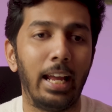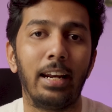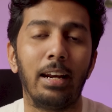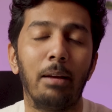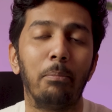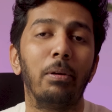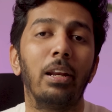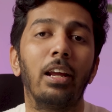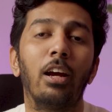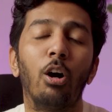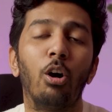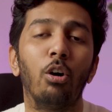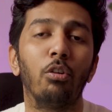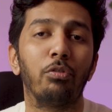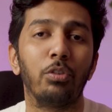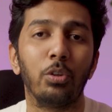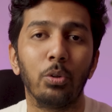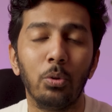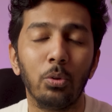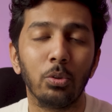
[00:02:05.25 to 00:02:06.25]
replica of
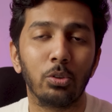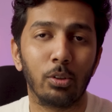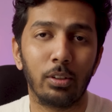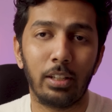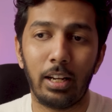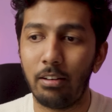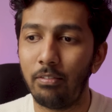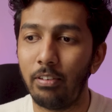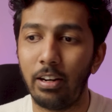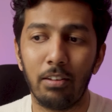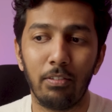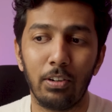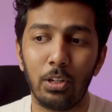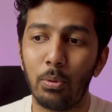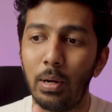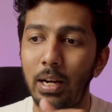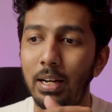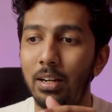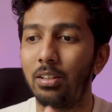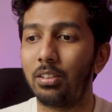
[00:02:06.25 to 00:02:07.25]
you so that whenever you enter